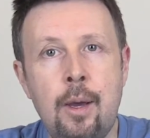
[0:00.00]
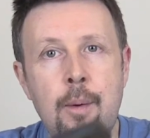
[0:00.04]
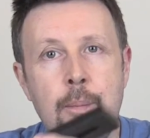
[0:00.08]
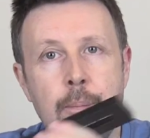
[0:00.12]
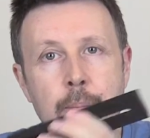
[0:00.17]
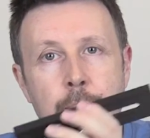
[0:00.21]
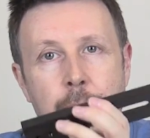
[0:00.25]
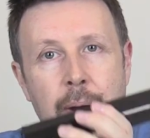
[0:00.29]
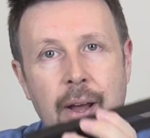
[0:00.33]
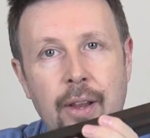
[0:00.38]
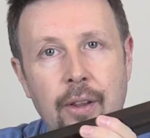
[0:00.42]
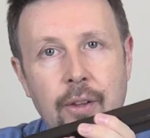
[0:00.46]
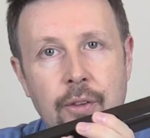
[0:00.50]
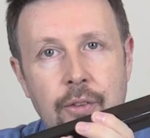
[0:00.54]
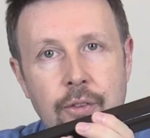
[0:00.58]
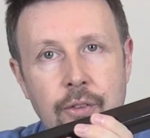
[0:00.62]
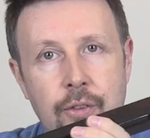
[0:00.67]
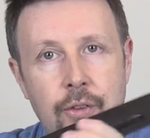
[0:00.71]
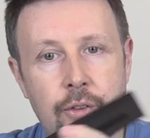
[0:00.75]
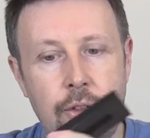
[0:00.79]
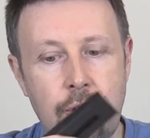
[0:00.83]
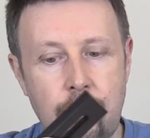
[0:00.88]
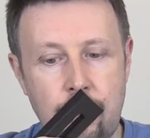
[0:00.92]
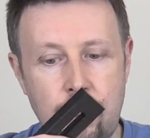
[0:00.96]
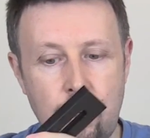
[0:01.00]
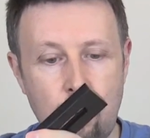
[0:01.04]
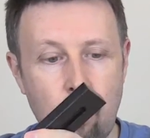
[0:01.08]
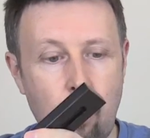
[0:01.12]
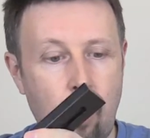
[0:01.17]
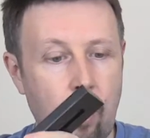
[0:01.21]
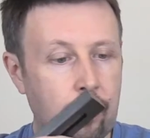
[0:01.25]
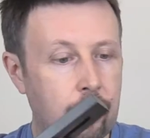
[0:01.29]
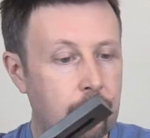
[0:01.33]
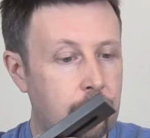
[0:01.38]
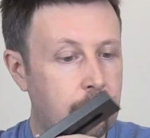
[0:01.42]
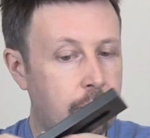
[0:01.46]
balance that you
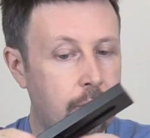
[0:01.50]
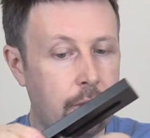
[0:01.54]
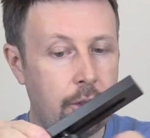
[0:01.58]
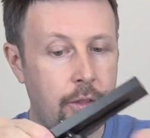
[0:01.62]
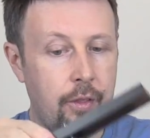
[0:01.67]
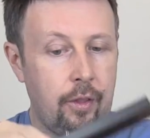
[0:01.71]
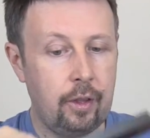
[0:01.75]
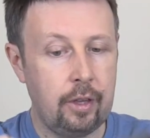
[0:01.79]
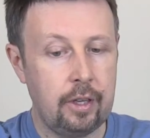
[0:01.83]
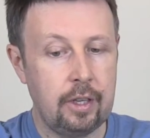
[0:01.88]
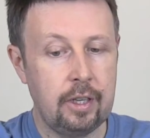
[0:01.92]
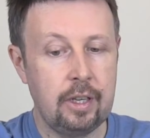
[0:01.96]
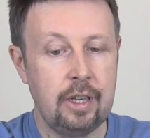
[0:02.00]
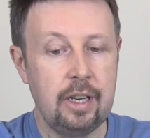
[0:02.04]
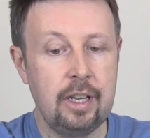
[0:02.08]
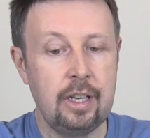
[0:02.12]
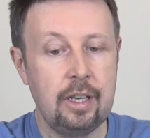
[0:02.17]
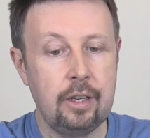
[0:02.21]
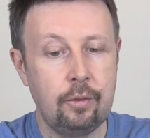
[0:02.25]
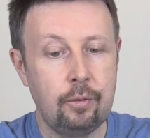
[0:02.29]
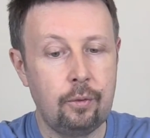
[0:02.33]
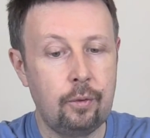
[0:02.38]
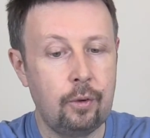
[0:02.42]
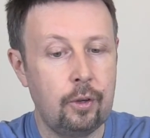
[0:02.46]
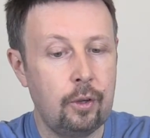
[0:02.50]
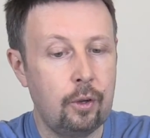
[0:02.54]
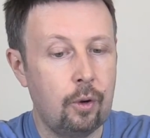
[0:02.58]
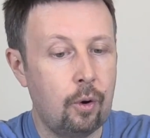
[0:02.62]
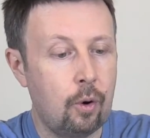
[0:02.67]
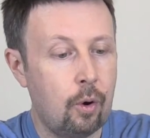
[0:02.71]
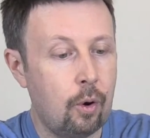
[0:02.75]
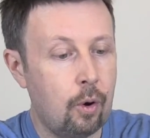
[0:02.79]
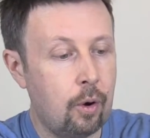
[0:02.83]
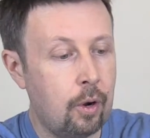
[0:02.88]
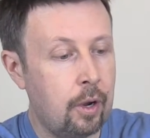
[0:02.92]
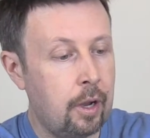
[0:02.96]
want and that you need for
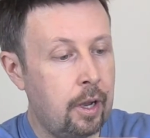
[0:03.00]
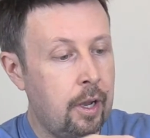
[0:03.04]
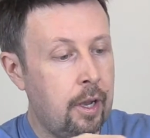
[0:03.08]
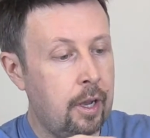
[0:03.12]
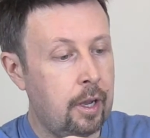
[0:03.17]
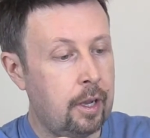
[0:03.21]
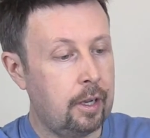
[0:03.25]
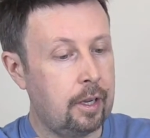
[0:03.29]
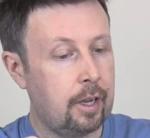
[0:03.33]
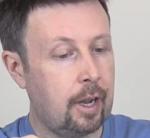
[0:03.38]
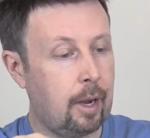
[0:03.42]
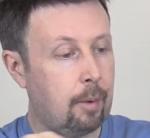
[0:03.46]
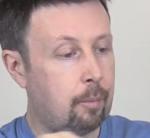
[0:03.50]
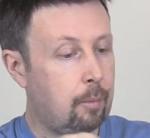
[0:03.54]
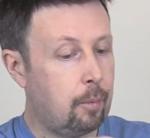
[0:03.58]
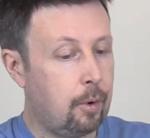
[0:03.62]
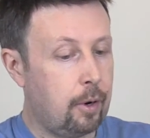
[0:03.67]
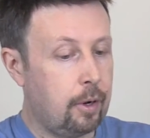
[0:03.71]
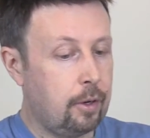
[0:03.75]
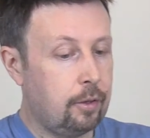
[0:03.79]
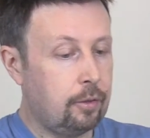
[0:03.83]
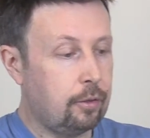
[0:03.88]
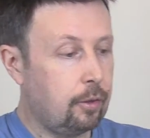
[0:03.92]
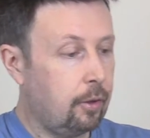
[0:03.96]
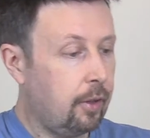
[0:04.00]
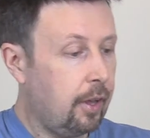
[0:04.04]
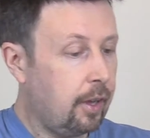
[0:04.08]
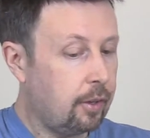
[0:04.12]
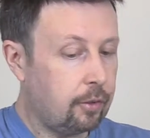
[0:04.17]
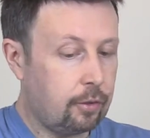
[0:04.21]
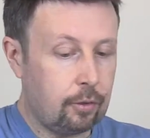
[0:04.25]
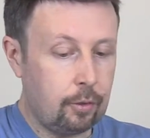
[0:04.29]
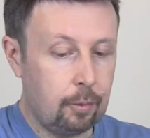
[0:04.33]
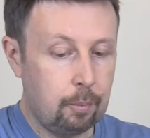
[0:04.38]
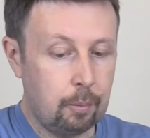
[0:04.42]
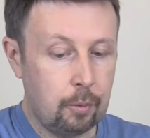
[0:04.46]
your camera. So
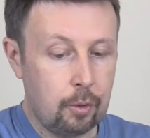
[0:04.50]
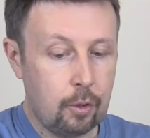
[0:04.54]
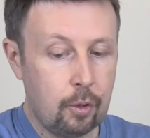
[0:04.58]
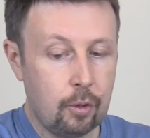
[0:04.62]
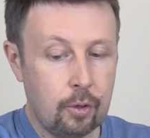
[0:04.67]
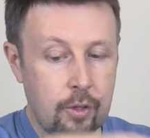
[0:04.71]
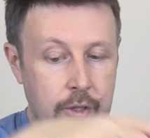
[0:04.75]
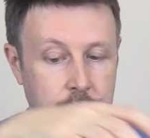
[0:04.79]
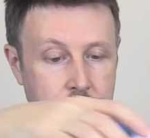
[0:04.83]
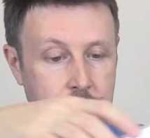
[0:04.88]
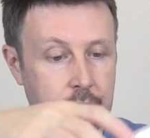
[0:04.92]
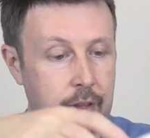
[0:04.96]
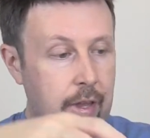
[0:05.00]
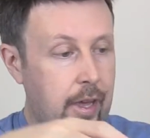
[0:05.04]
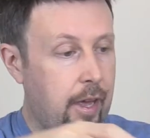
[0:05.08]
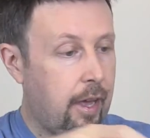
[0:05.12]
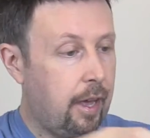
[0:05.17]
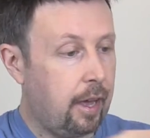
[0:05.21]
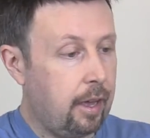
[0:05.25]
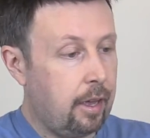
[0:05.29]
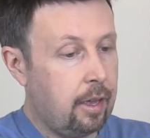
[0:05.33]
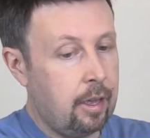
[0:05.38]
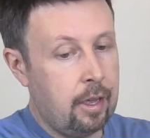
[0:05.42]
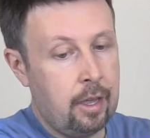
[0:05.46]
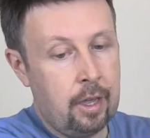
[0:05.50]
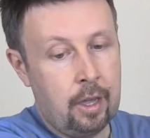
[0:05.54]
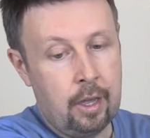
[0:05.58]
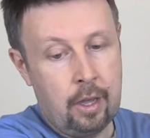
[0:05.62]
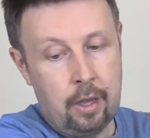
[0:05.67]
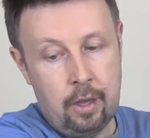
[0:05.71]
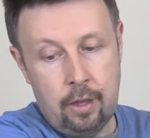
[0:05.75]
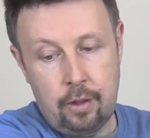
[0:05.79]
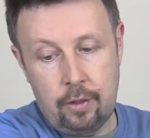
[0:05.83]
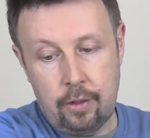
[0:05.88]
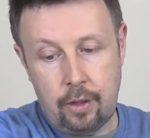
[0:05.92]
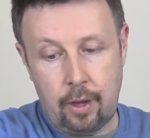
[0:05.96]
that's some goodies there
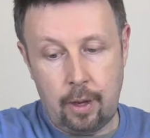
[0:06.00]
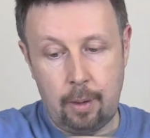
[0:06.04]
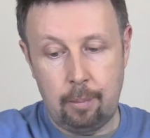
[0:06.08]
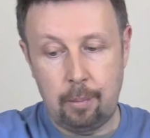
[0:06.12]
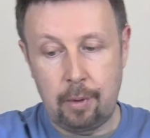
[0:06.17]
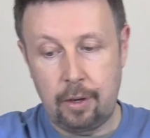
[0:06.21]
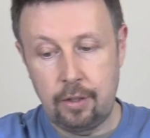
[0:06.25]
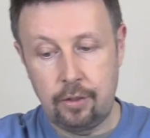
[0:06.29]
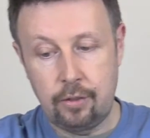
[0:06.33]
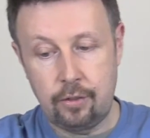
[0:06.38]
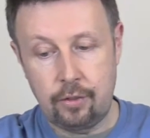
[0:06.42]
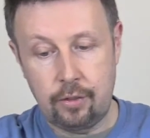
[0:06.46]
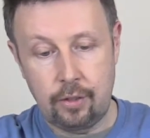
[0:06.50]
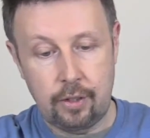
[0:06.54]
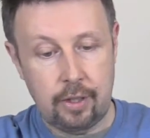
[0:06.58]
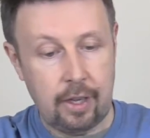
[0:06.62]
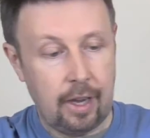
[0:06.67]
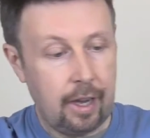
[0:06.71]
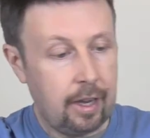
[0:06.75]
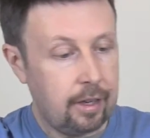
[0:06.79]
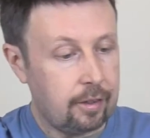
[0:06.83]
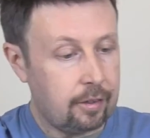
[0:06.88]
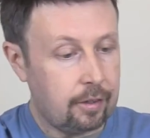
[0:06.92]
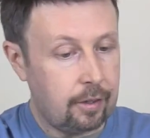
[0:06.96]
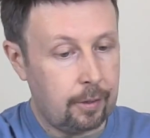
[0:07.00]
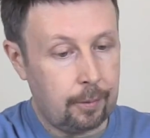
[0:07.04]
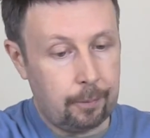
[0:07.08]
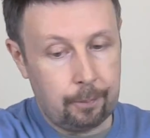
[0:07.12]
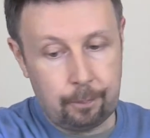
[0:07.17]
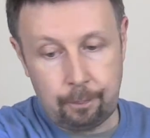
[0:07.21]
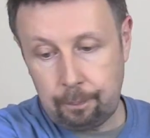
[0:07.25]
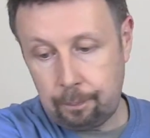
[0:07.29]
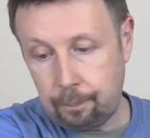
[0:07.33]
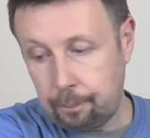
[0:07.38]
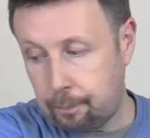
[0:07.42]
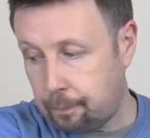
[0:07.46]
that I managed to get.
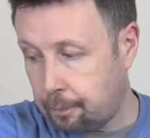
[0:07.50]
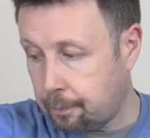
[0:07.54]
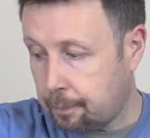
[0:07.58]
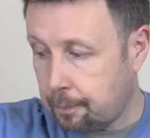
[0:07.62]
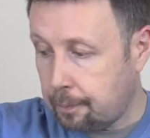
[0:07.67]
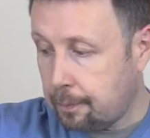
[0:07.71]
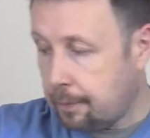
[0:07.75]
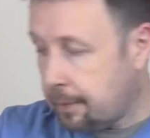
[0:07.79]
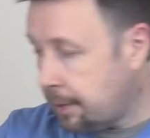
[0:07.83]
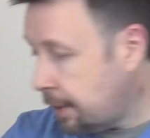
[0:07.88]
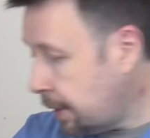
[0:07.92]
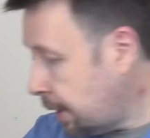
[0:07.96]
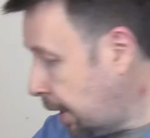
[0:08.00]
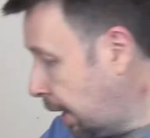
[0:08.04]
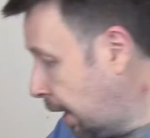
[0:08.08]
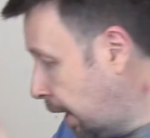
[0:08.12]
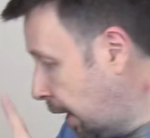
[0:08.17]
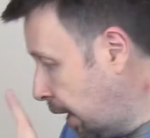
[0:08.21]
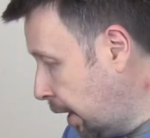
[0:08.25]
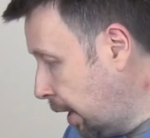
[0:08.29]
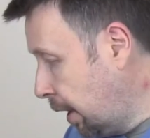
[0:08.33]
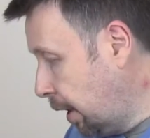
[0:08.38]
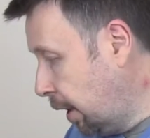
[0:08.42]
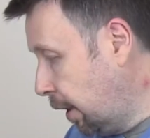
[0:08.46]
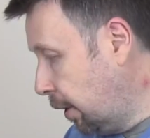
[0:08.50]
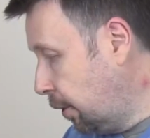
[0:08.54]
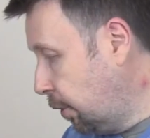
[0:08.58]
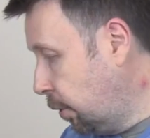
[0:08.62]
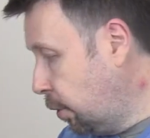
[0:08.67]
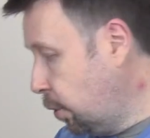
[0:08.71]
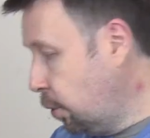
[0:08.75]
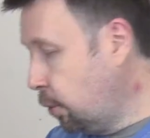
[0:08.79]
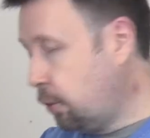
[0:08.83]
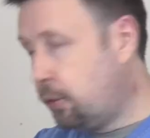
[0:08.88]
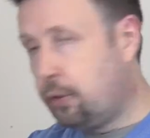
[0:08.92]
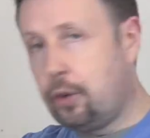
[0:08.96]
And
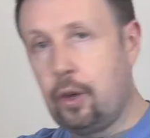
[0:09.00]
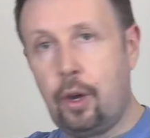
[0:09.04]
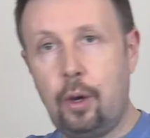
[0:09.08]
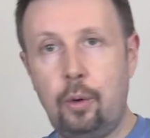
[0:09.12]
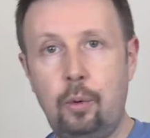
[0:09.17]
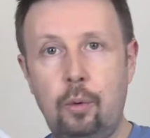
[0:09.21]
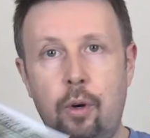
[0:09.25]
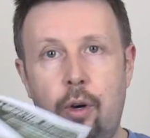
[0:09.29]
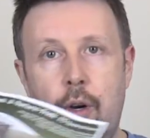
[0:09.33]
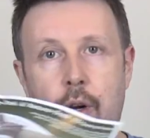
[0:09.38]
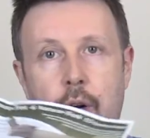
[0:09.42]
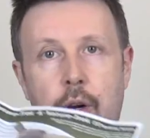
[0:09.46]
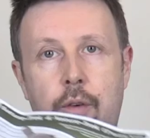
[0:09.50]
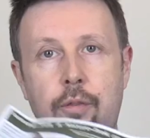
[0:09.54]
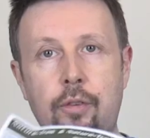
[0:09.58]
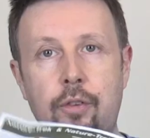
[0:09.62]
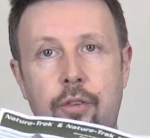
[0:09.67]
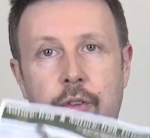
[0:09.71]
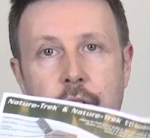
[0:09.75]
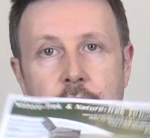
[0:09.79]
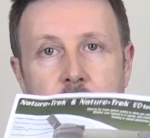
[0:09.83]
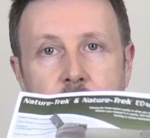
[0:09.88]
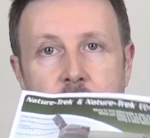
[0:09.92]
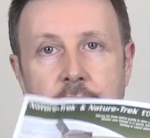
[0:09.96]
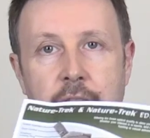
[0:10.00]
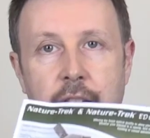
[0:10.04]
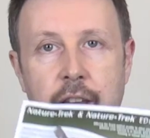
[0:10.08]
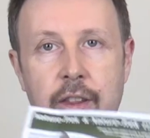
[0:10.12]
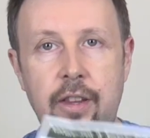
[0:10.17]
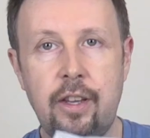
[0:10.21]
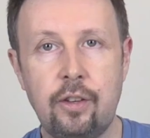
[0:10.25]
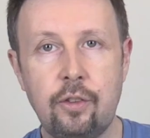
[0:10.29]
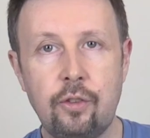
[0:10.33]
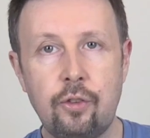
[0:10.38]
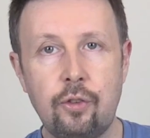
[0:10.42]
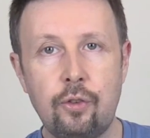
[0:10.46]
also obviously you get
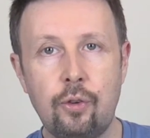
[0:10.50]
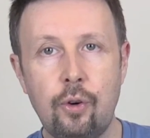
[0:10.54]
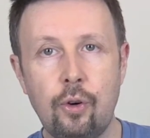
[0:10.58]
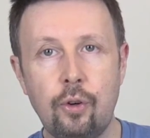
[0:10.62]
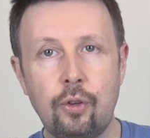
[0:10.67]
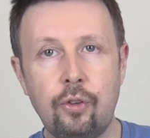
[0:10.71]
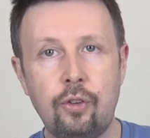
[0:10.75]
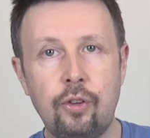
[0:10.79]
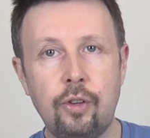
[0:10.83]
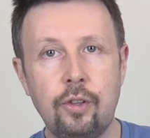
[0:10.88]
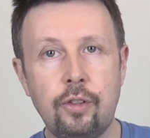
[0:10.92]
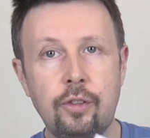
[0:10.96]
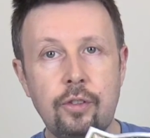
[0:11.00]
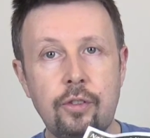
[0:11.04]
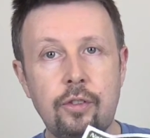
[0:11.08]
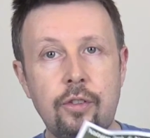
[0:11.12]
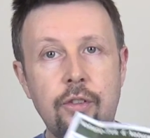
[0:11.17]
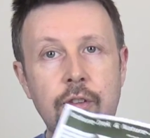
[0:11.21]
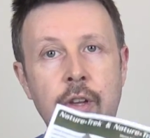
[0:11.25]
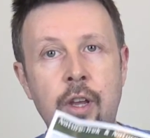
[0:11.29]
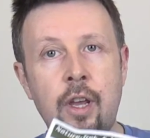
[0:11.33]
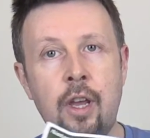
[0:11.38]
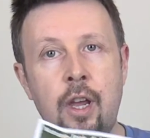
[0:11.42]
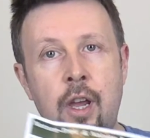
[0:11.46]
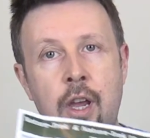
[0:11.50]
the instructions,